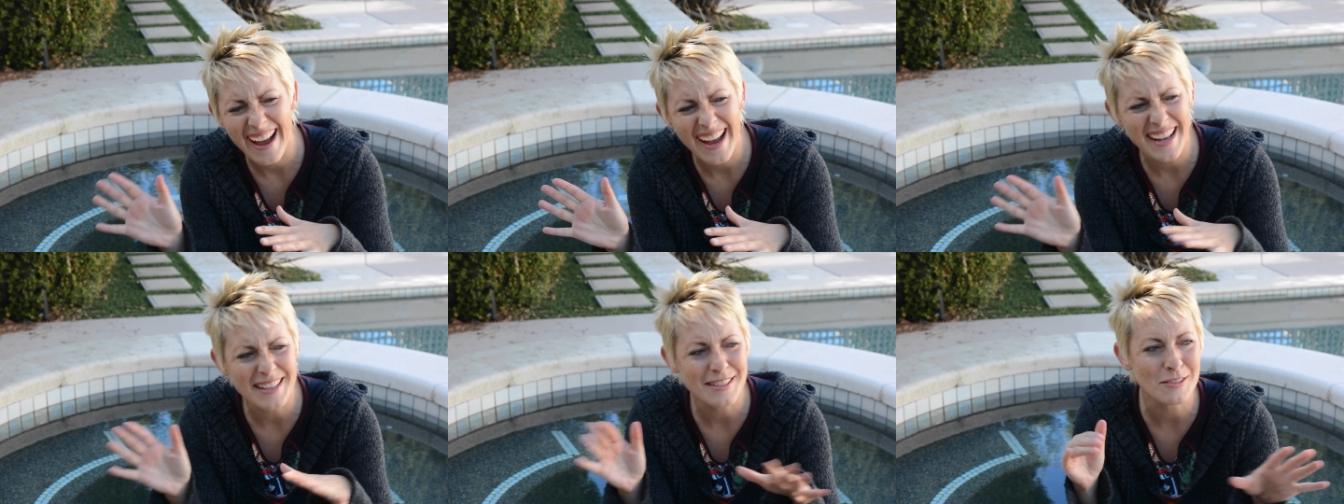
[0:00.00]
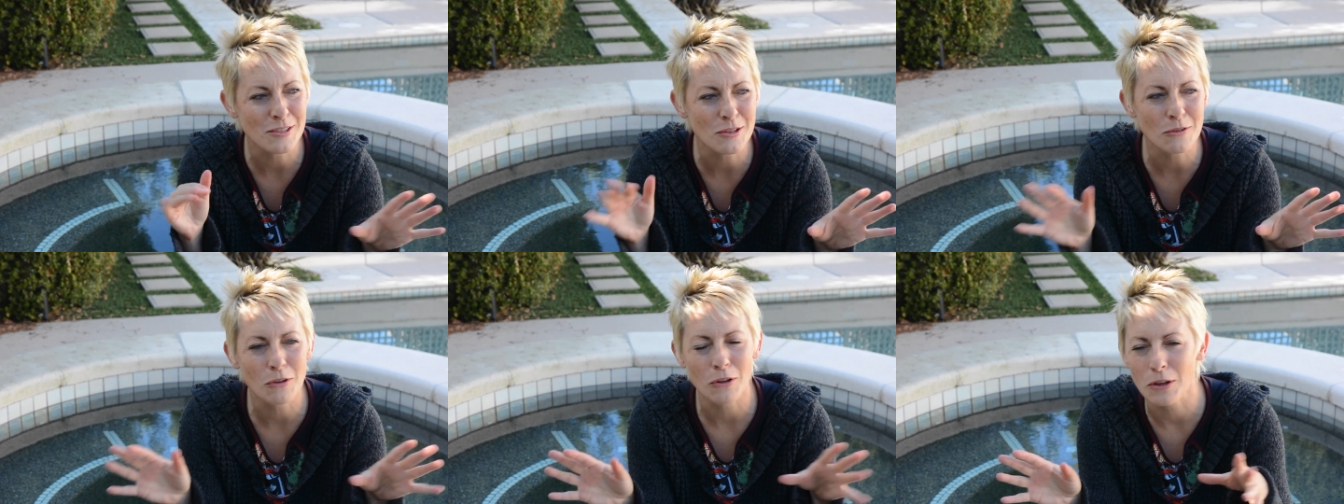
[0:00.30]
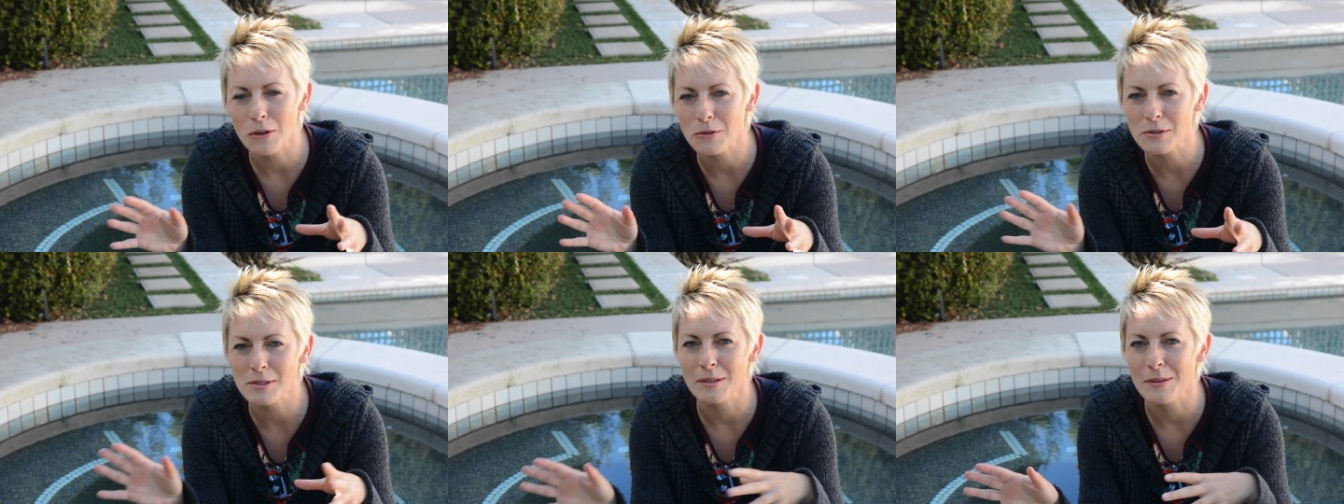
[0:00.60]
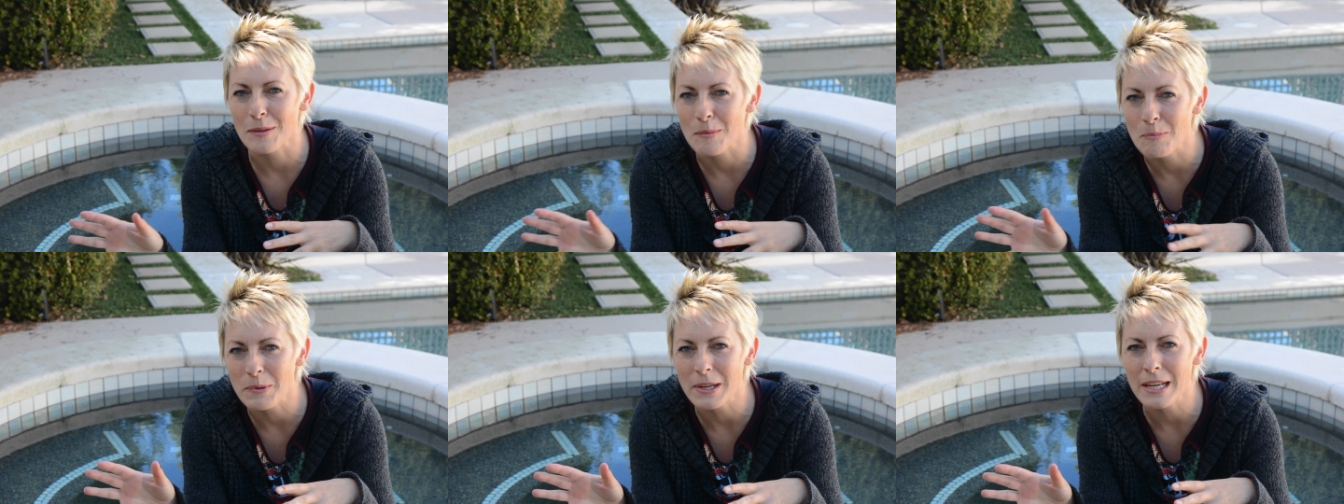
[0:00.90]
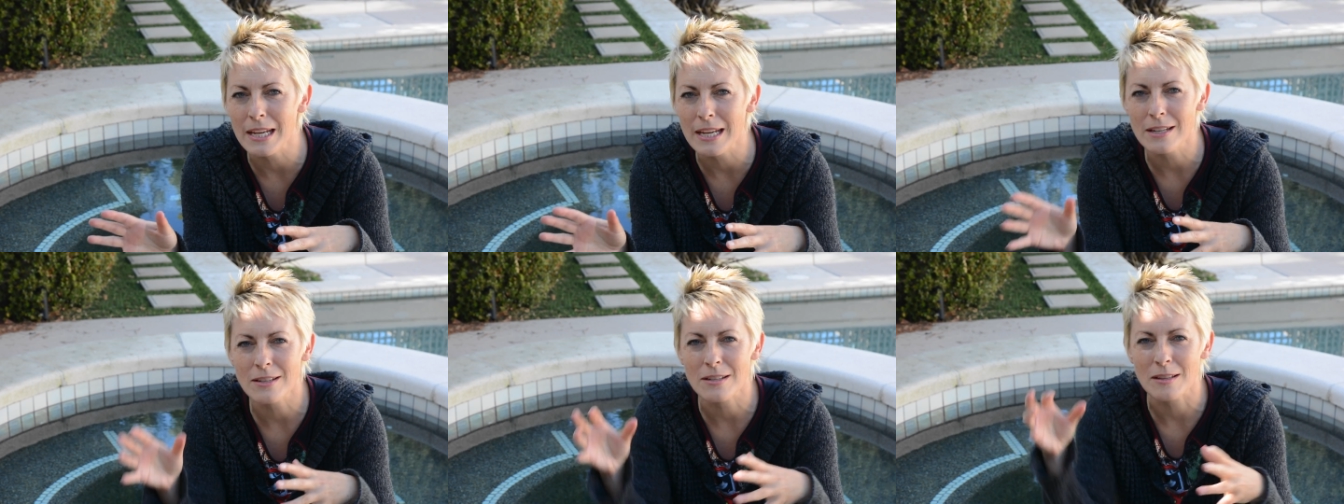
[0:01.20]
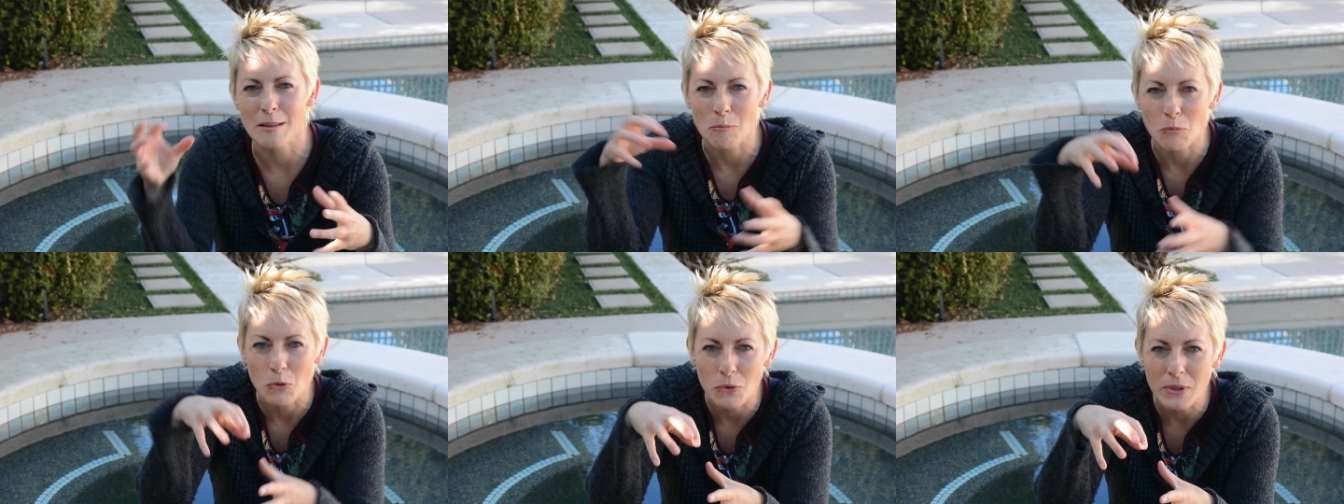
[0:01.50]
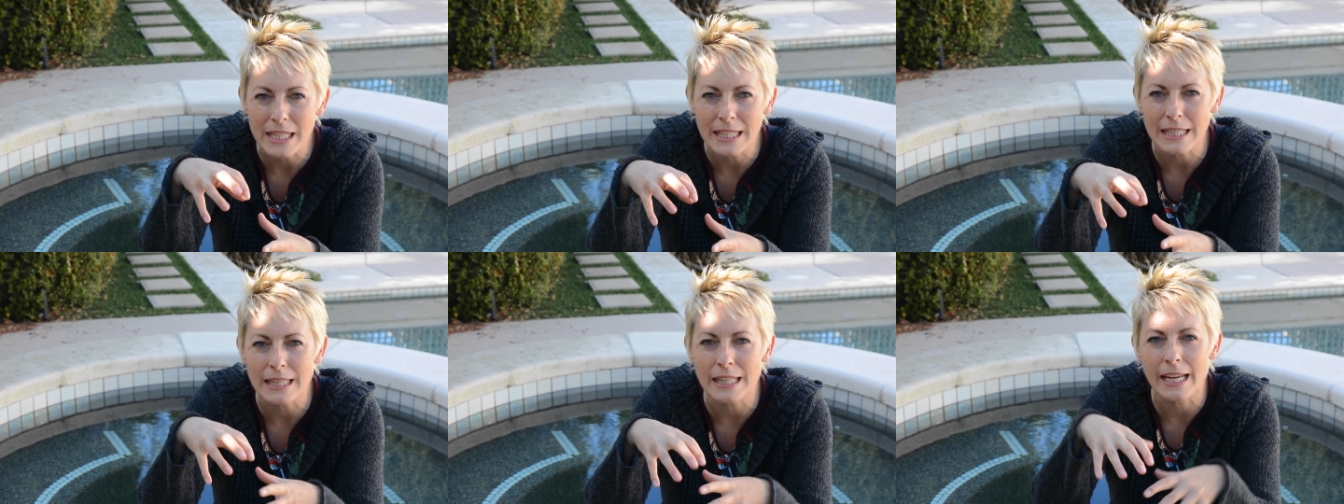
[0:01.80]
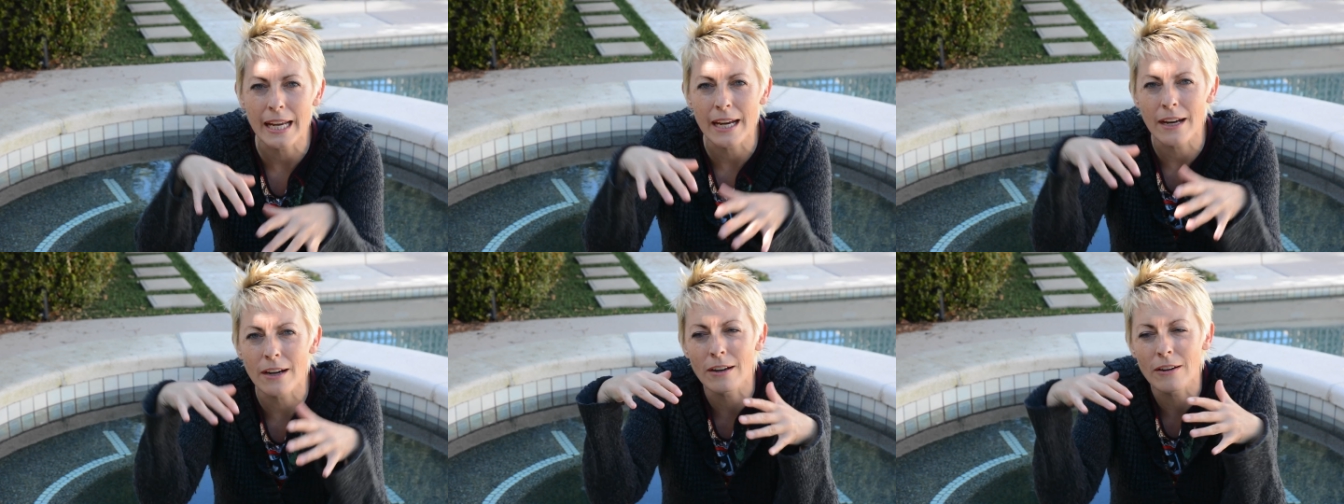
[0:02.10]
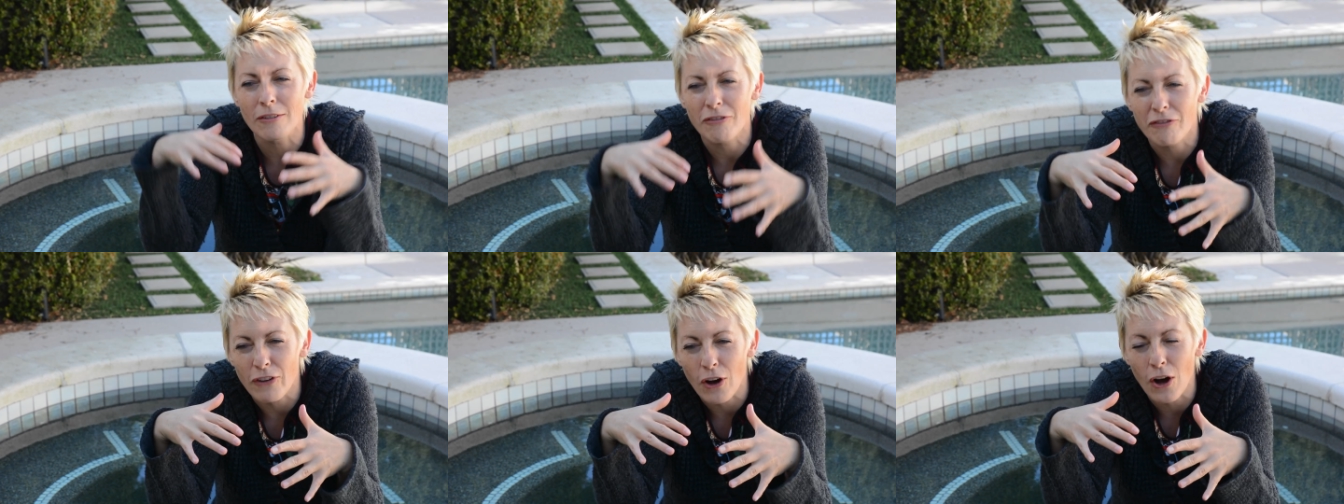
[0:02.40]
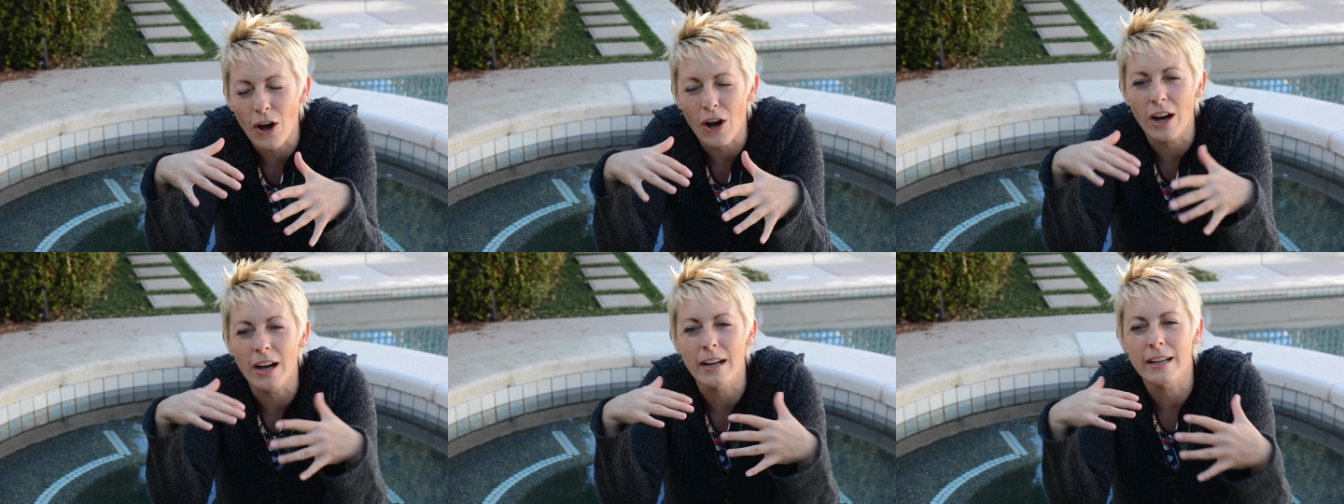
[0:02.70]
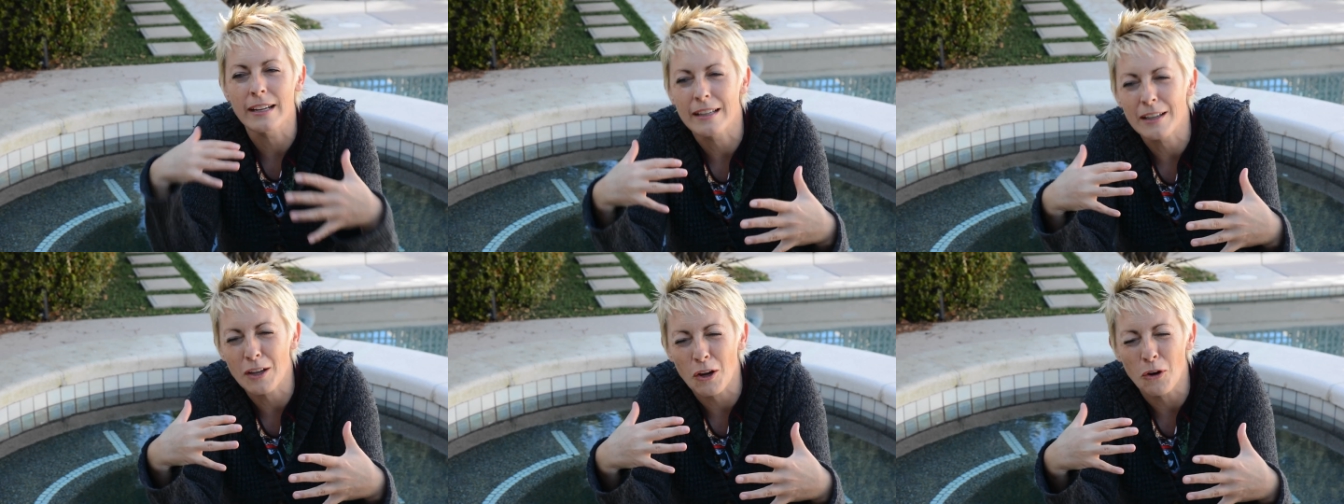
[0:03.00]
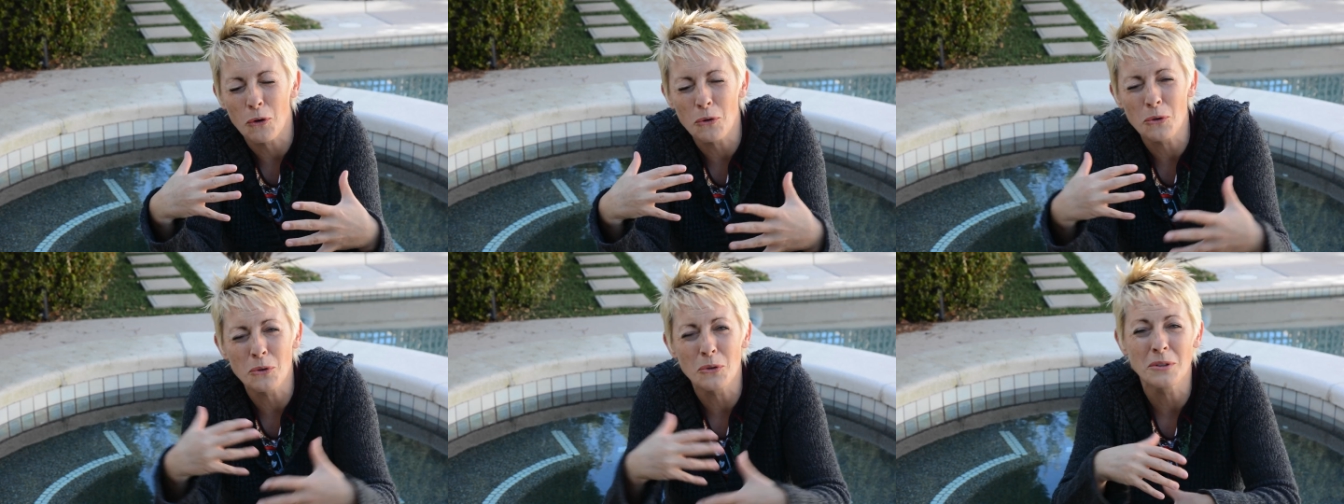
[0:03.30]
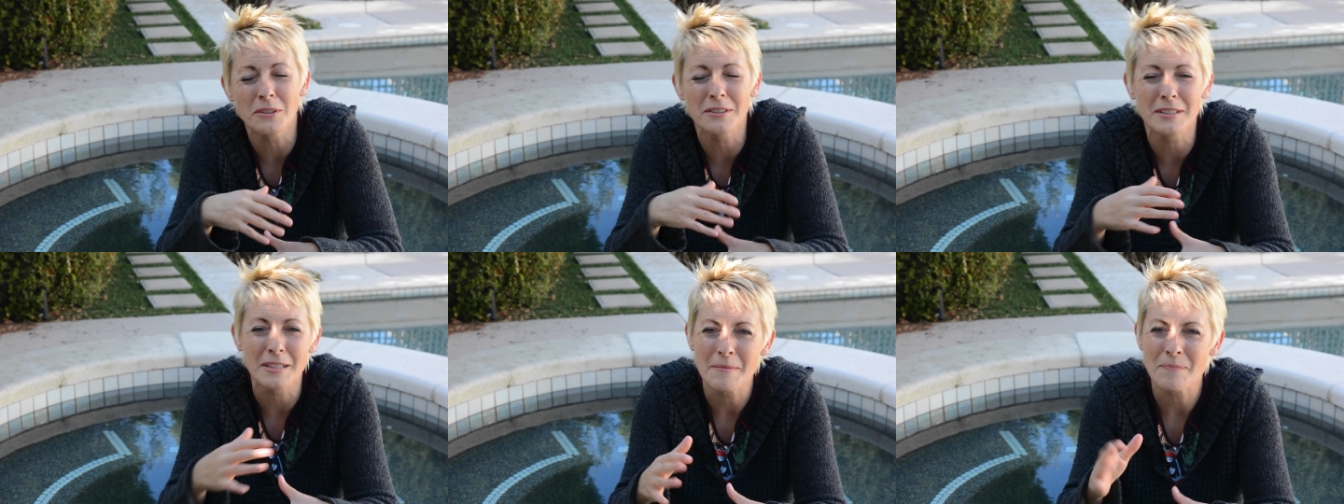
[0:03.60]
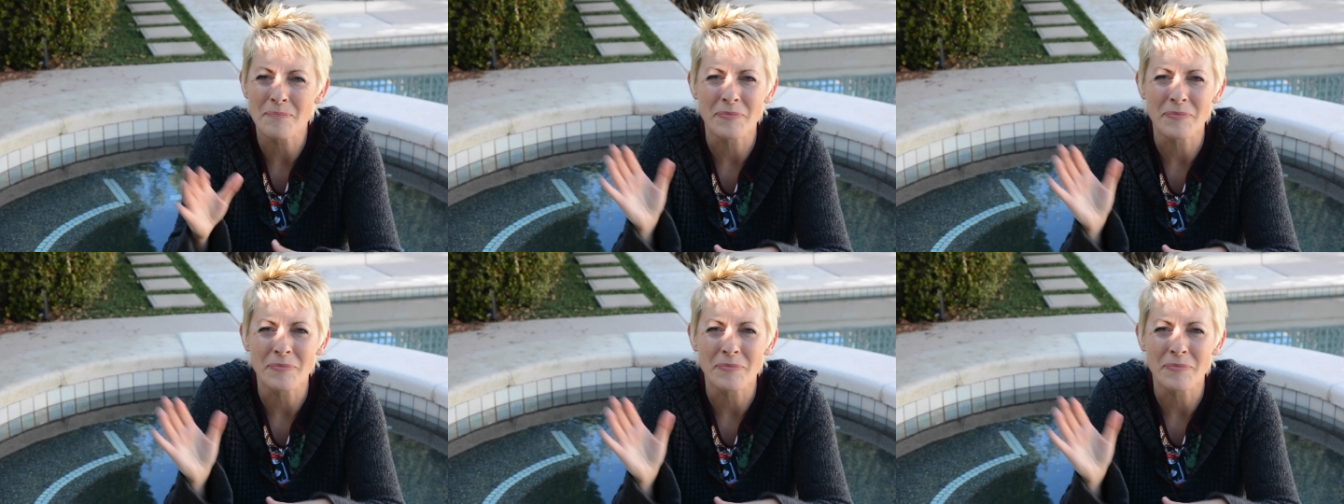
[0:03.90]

it's too close to the beach, the marine layer, fog, cold.